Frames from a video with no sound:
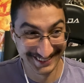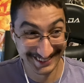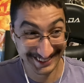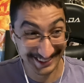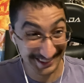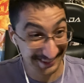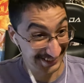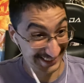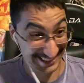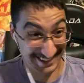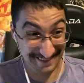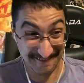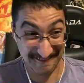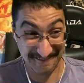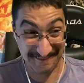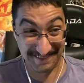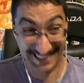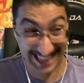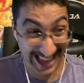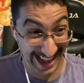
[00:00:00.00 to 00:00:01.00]
Holy and
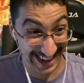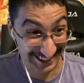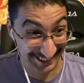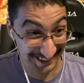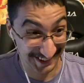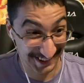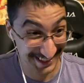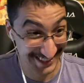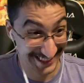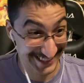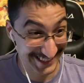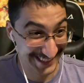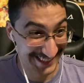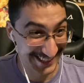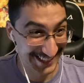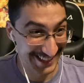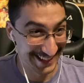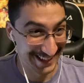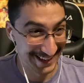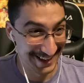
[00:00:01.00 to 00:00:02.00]
enough God. strength.
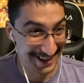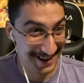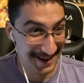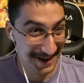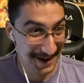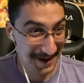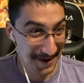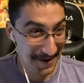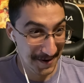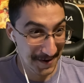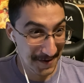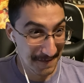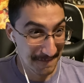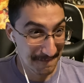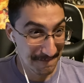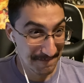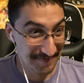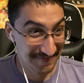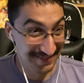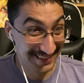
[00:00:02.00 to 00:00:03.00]

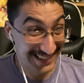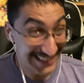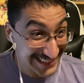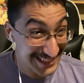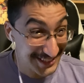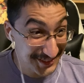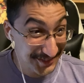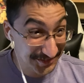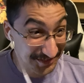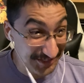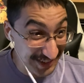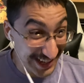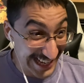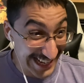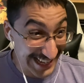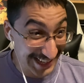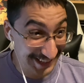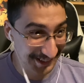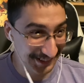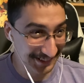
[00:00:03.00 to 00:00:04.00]
This is
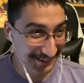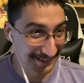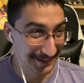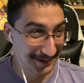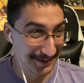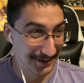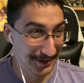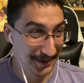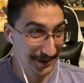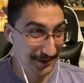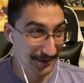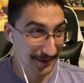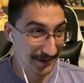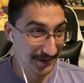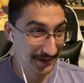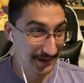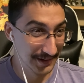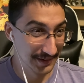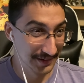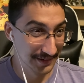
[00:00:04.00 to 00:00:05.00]
real.
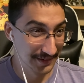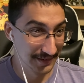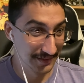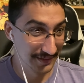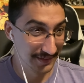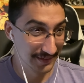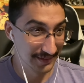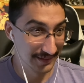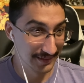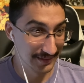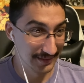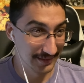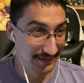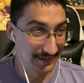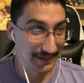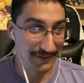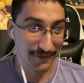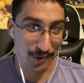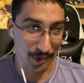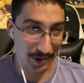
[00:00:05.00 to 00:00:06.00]
To shatter fate.
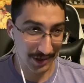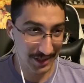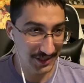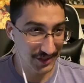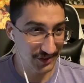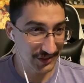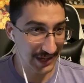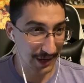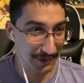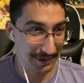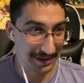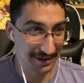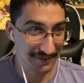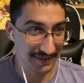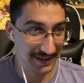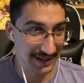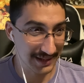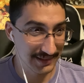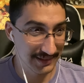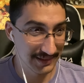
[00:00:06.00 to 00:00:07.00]
Of course, shattering
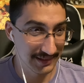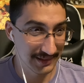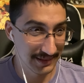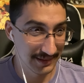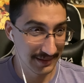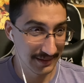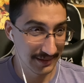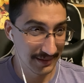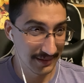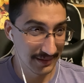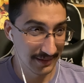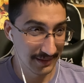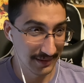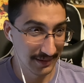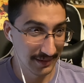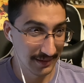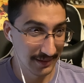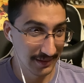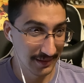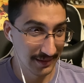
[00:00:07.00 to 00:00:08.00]
fate.
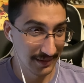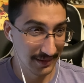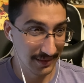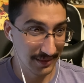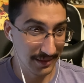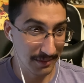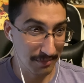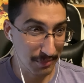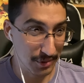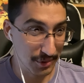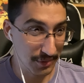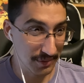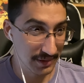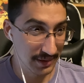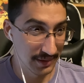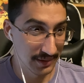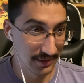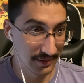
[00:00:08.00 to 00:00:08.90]
The moon.